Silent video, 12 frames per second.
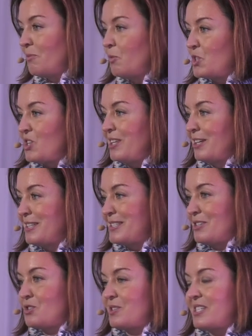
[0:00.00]
which I think is
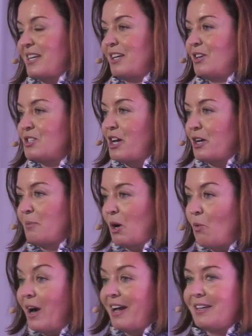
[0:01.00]
interesting, and I'll talk
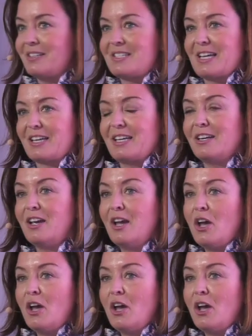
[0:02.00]
about why in a second.